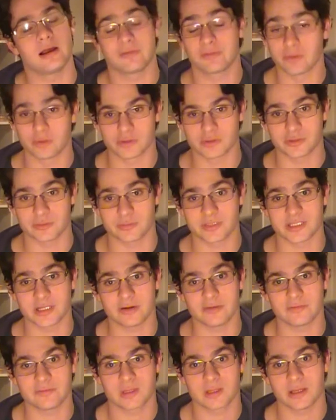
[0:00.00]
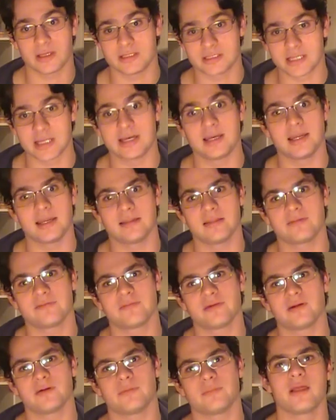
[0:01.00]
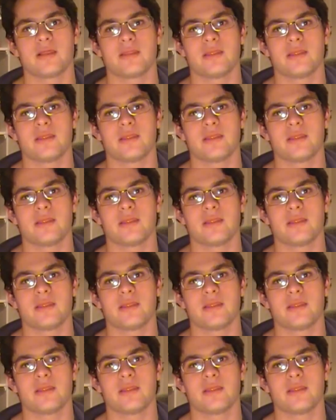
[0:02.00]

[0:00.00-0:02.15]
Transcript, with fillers: I thought to himself, he said in the film,